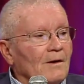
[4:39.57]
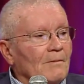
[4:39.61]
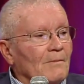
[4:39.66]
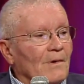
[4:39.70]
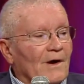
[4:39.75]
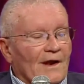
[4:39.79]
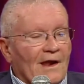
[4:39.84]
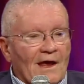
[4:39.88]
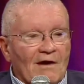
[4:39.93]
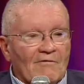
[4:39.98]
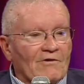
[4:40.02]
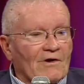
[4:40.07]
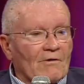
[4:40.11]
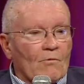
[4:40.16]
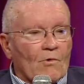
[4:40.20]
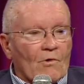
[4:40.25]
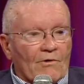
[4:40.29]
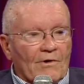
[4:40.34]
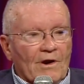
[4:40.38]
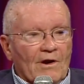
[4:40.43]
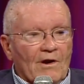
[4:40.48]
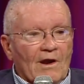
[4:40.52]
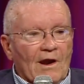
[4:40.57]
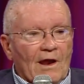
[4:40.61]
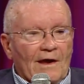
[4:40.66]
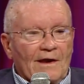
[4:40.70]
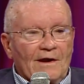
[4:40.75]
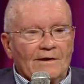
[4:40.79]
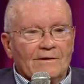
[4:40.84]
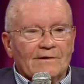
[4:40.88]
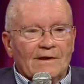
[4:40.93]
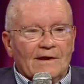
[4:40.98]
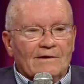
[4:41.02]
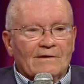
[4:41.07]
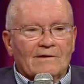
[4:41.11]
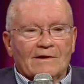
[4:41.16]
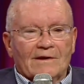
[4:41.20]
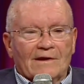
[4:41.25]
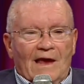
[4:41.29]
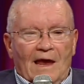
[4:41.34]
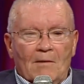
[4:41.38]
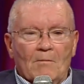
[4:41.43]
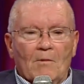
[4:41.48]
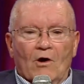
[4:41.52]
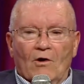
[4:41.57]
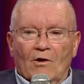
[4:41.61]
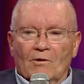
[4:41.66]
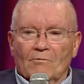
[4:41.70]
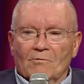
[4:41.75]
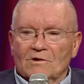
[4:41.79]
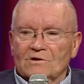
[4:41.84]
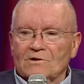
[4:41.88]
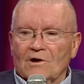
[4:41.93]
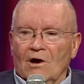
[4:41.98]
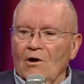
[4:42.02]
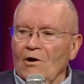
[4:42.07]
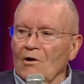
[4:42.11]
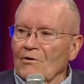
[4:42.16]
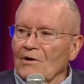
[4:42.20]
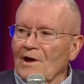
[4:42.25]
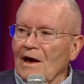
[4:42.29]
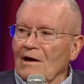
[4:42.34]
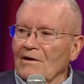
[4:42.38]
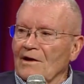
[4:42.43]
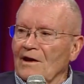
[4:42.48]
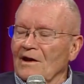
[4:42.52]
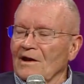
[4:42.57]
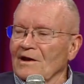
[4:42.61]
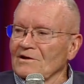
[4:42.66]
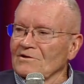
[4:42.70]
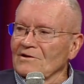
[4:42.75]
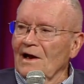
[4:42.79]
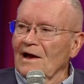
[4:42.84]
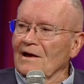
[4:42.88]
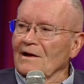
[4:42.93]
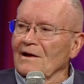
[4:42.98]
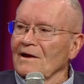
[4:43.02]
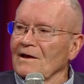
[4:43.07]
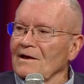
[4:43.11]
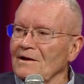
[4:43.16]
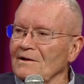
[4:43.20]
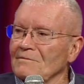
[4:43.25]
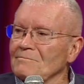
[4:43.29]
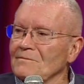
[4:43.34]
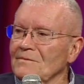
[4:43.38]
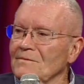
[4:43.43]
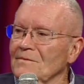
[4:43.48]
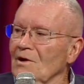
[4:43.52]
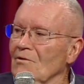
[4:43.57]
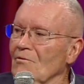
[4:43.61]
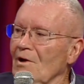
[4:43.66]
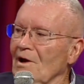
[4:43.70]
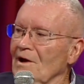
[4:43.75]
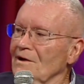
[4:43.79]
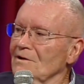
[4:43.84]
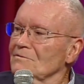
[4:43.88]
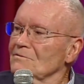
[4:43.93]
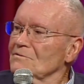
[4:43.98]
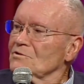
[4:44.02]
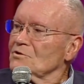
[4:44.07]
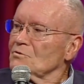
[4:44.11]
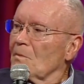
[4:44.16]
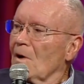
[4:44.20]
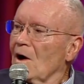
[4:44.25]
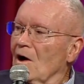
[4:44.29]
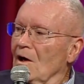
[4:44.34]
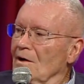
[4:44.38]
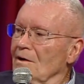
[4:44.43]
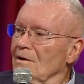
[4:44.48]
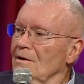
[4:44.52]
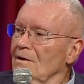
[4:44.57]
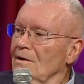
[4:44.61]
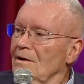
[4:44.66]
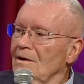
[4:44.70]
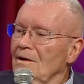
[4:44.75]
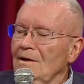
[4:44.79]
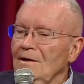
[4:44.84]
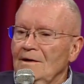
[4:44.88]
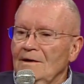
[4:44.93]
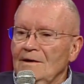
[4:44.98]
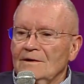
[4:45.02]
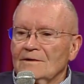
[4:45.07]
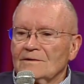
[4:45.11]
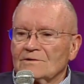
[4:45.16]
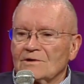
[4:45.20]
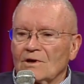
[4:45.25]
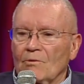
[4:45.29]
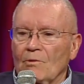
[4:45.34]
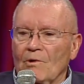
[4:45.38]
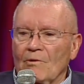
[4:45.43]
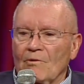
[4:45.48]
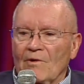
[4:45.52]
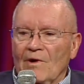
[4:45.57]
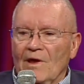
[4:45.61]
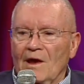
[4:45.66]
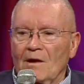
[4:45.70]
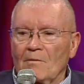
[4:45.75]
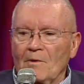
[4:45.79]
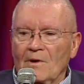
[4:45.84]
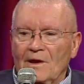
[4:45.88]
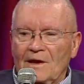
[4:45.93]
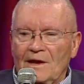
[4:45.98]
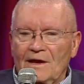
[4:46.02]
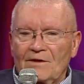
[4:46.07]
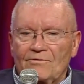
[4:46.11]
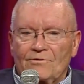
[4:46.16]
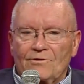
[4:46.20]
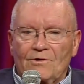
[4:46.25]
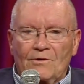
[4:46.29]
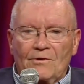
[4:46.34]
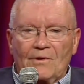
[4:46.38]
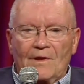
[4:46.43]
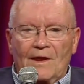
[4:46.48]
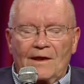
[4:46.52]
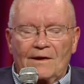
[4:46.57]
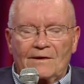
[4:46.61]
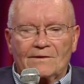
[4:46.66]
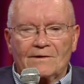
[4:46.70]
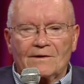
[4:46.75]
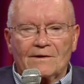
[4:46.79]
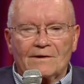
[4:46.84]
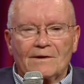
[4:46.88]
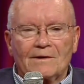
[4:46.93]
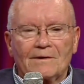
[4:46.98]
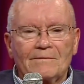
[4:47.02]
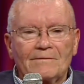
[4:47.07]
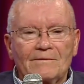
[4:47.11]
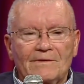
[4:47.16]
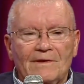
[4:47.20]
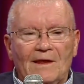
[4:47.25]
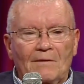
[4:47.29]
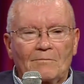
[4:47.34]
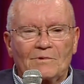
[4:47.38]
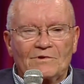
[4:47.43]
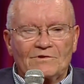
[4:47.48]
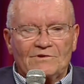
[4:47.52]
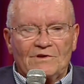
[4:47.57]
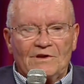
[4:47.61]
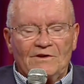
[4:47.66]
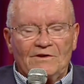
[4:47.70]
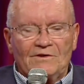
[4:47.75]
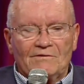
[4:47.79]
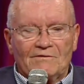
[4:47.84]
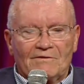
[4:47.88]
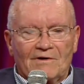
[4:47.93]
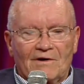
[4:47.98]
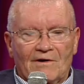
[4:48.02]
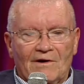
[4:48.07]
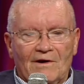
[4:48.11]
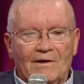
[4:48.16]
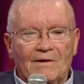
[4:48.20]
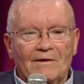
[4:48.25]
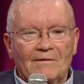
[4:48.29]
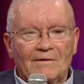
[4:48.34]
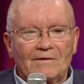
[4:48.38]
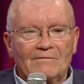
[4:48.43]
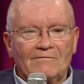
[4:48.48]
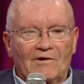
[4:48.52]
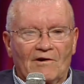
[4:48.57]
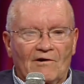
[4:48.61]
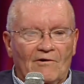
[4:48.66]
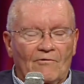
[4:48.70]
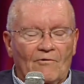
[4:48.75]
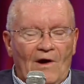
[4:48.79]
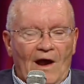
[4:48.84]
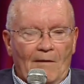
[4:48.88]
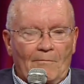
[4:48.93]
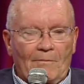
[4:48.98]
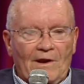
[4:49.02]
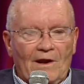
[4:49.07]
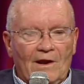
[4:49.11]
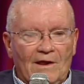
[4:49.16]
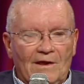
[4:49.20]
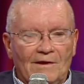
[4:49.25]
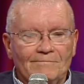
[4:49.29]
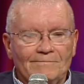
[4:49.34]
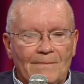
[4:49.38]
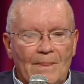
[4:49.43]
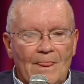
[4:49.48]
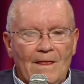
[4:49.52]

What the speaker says: But every warning light that came on was called out at exactly the right spot. So we were able to get through that procedure very, very rapidly.